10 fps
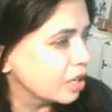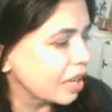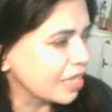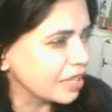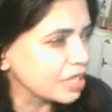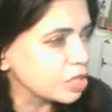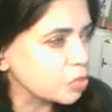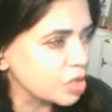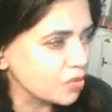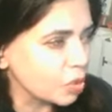I think that's a
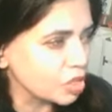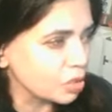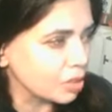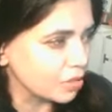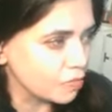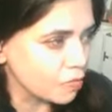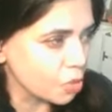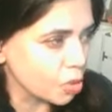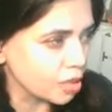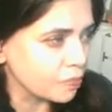specific question about a
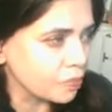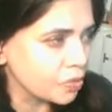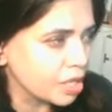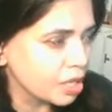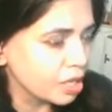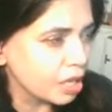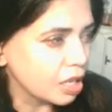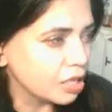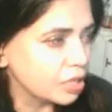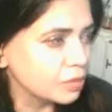form.
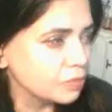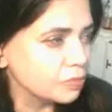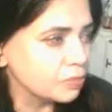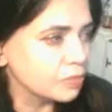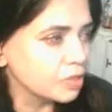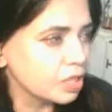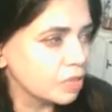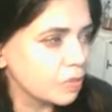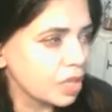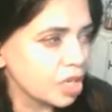
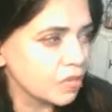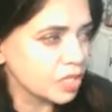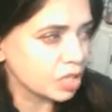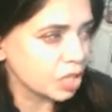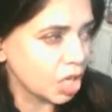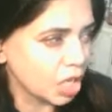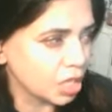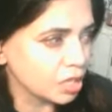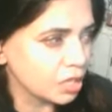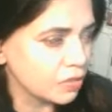Give my office a
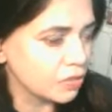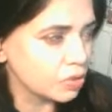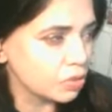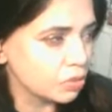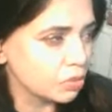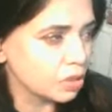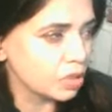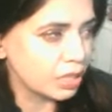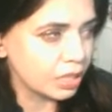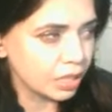call if you
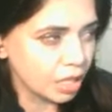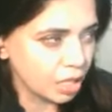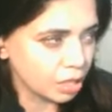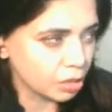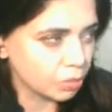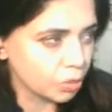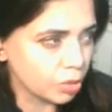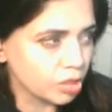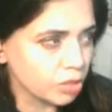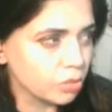need help
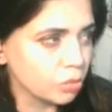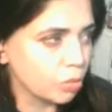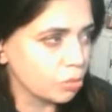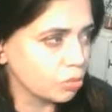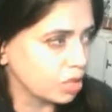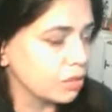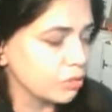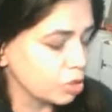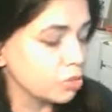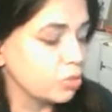or you
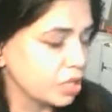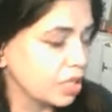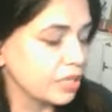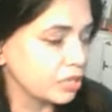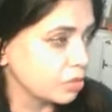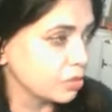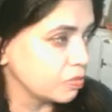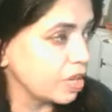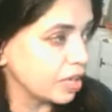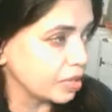would like to
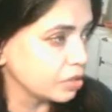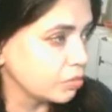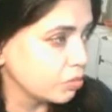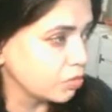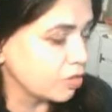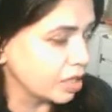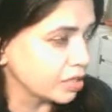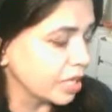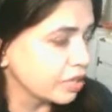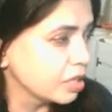file
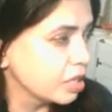that.